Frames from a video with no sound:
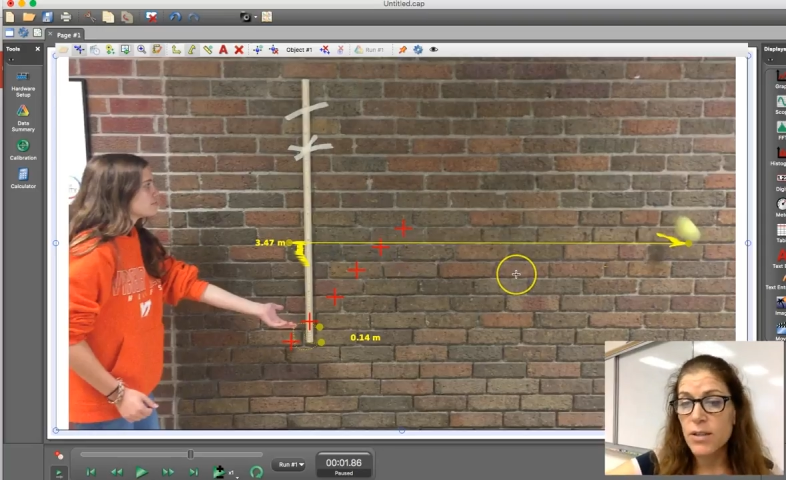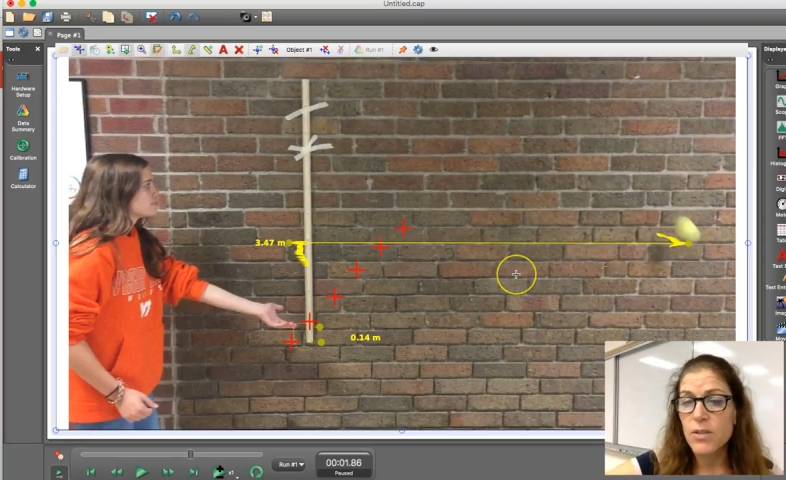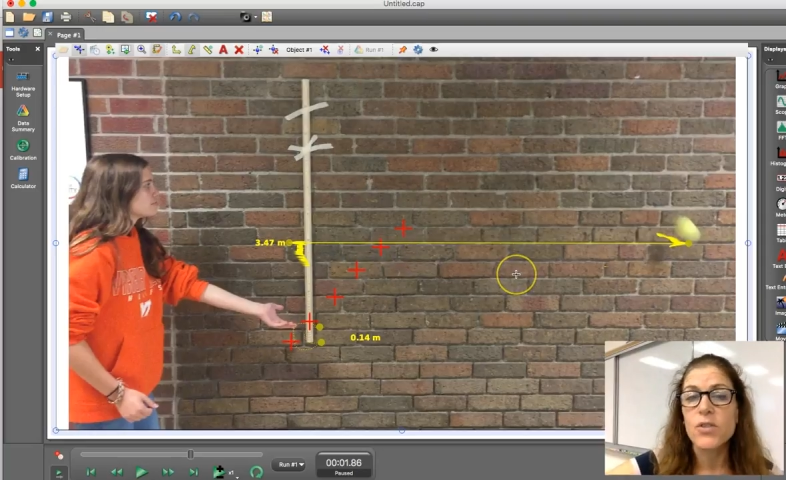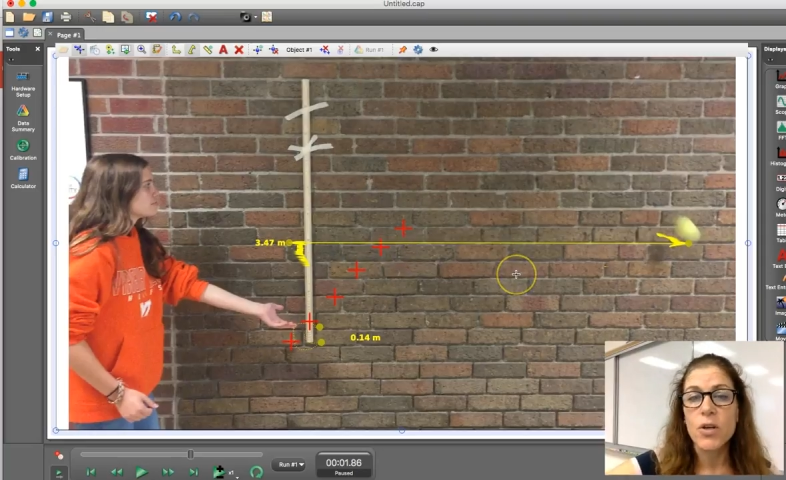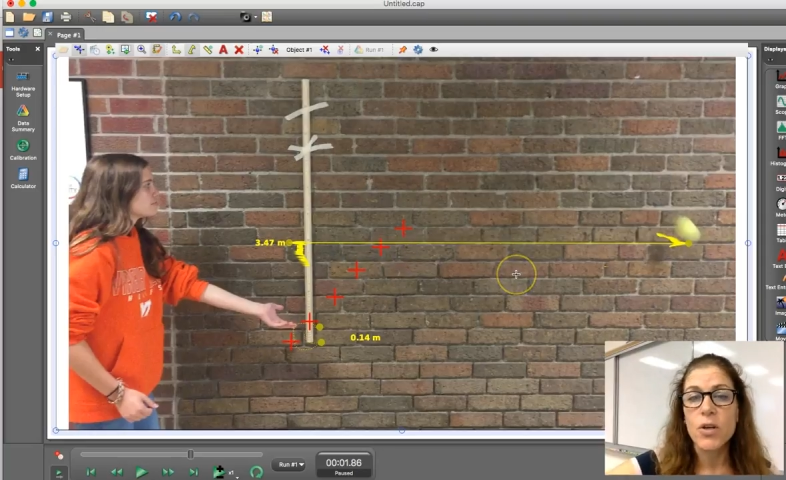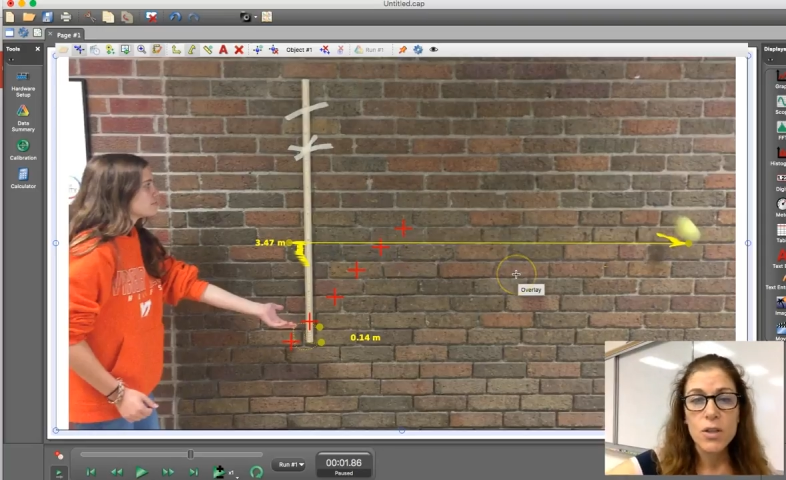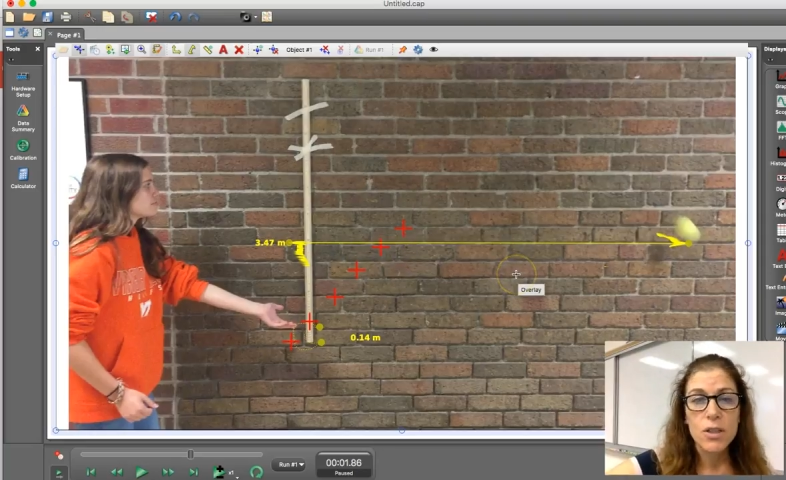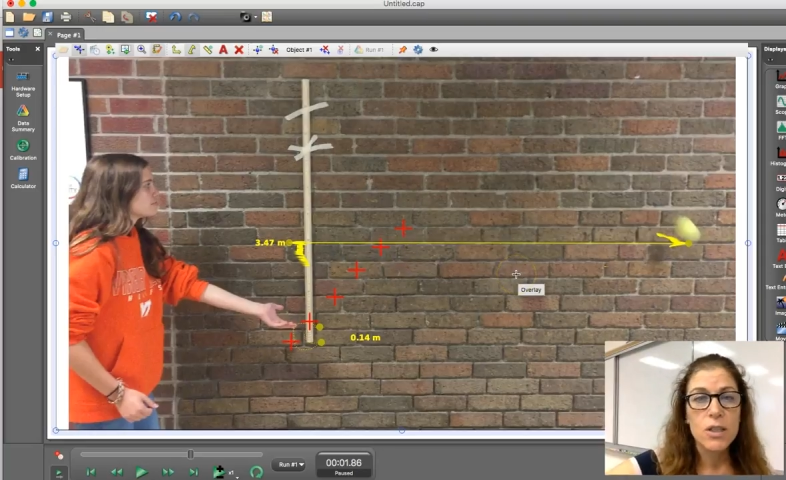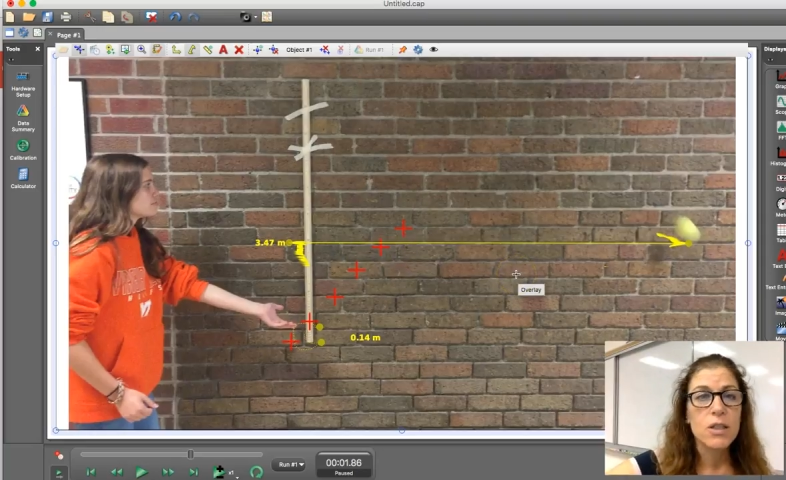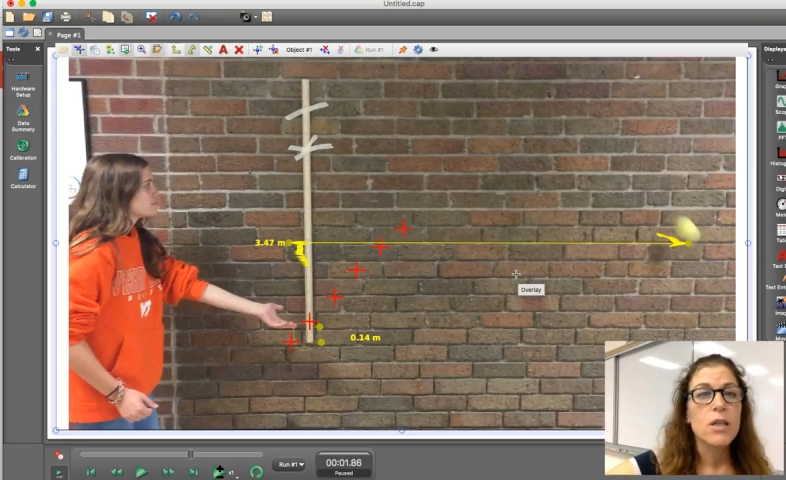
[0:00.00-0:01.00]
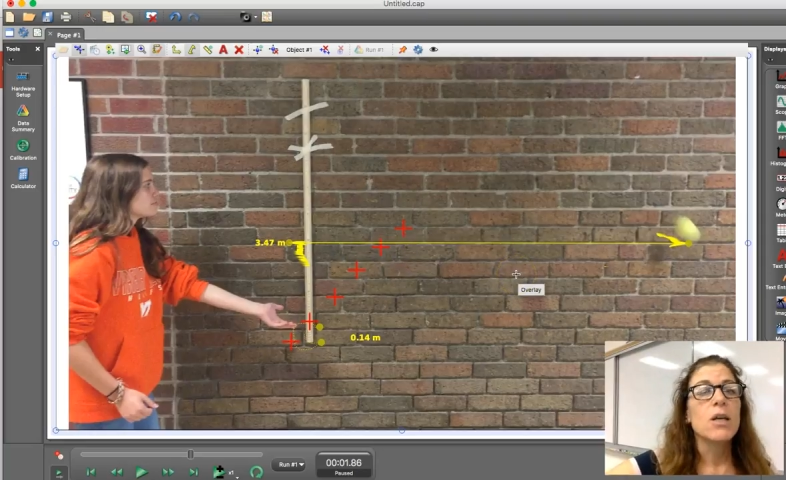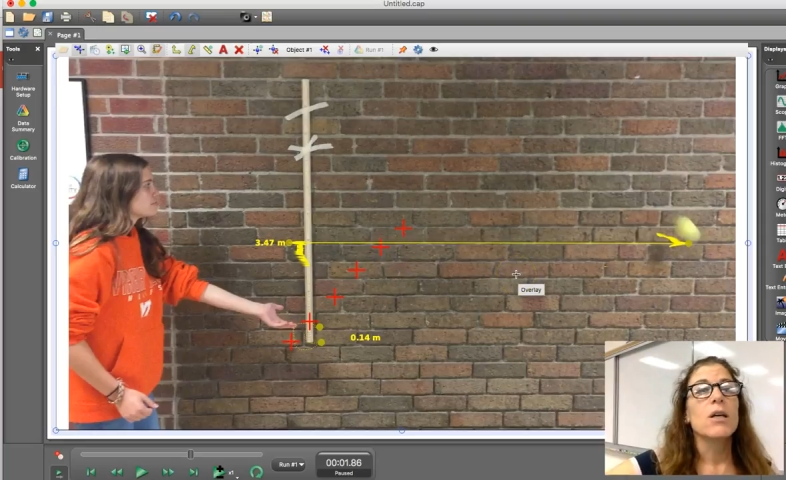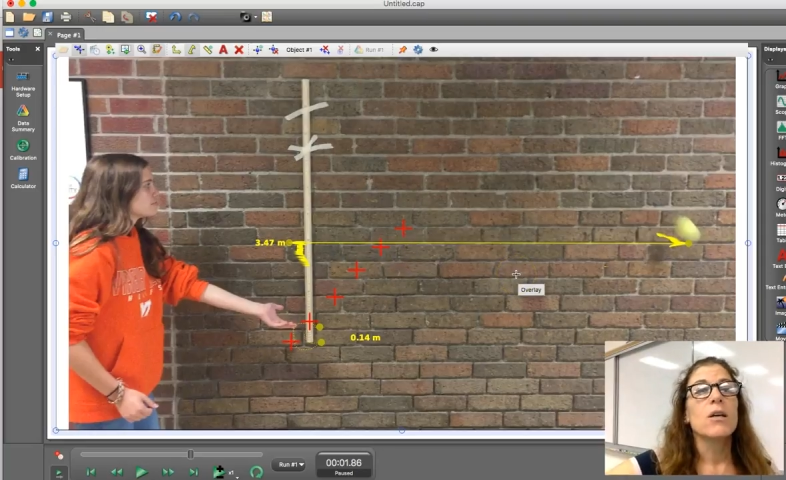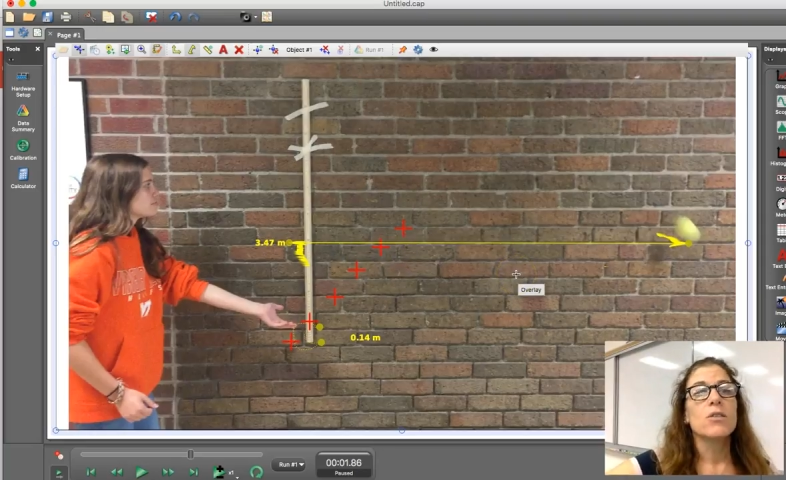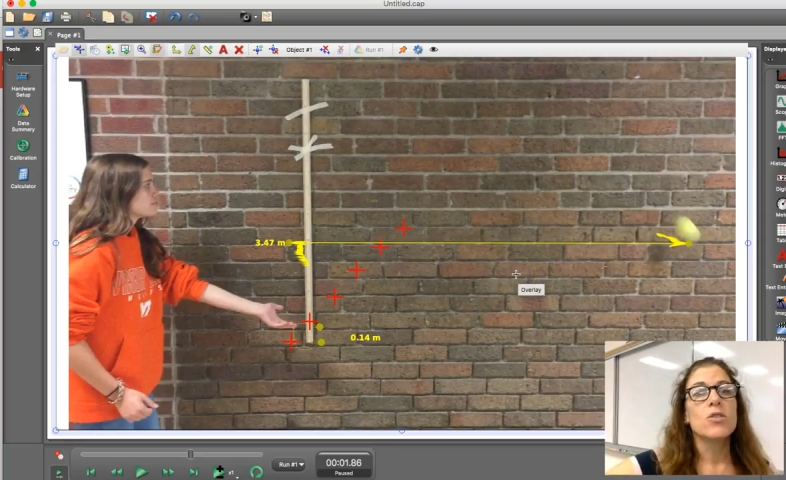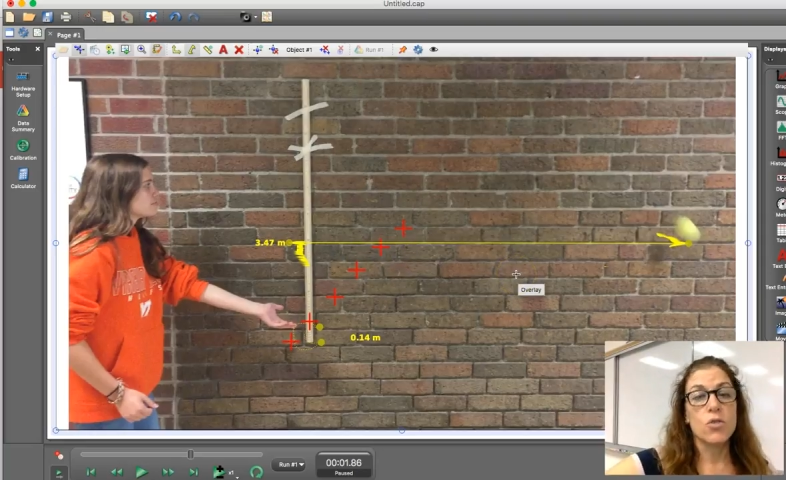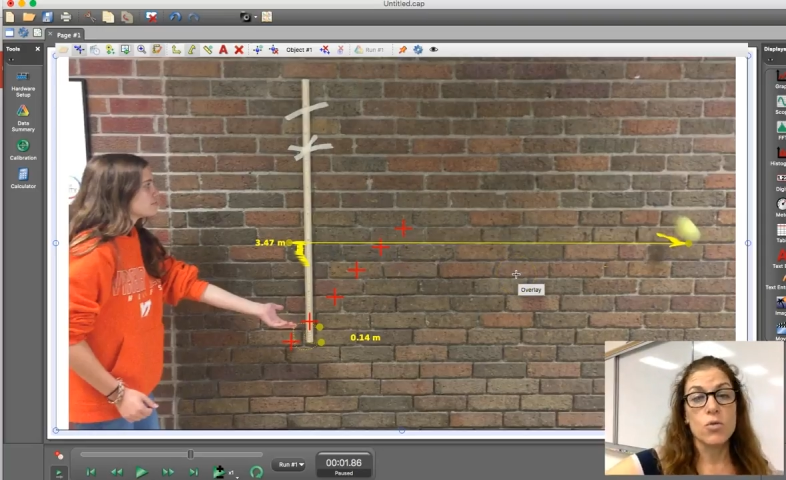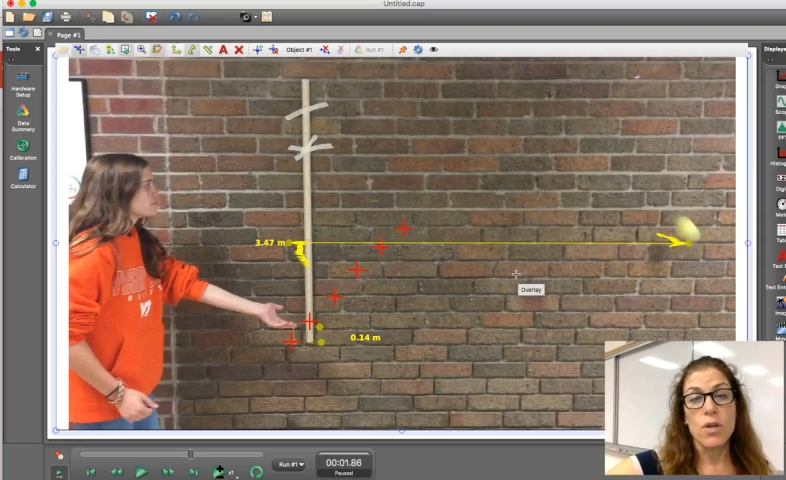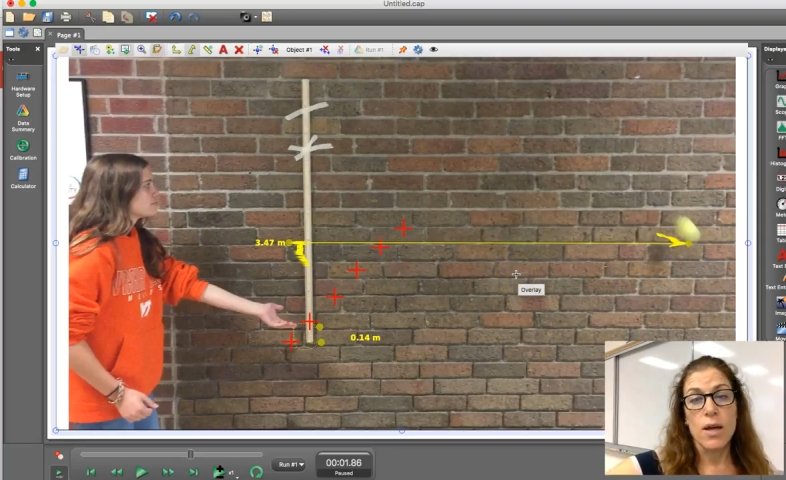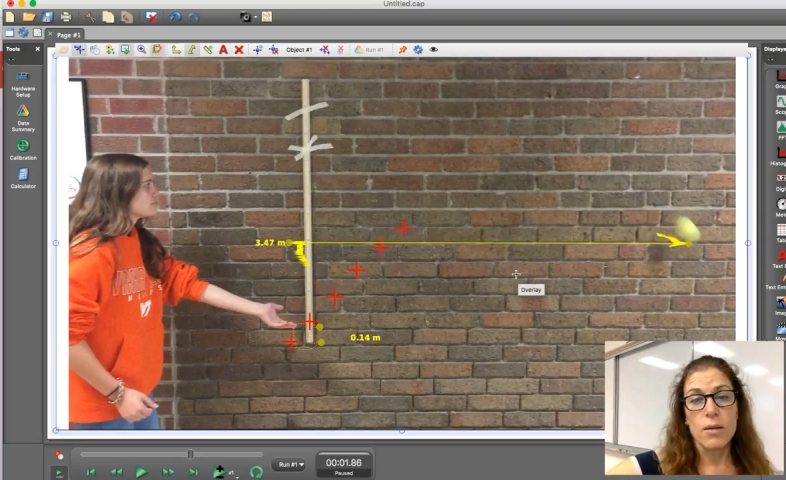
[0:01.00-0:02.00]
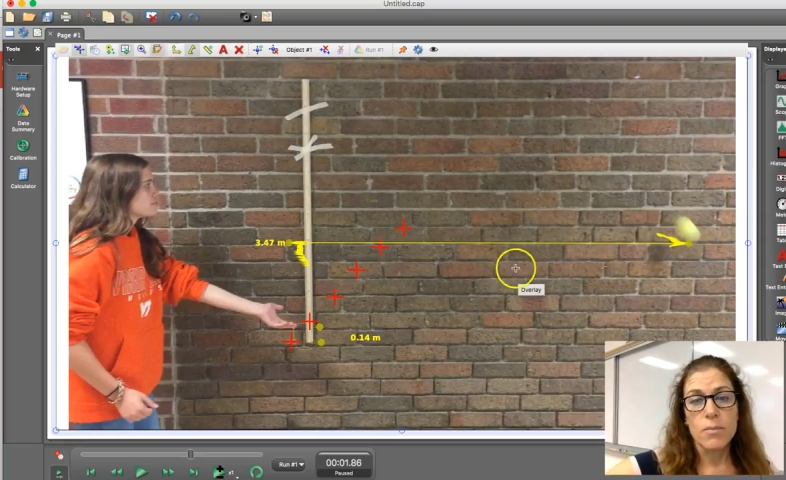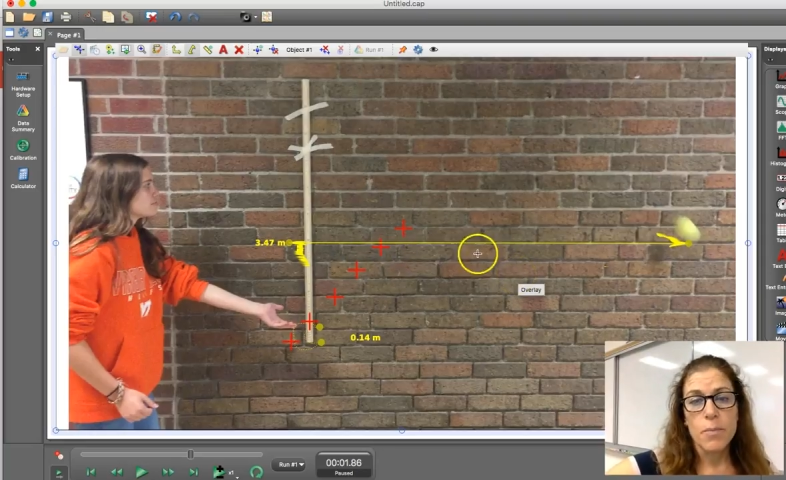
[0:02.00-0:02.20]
necessarily to do that.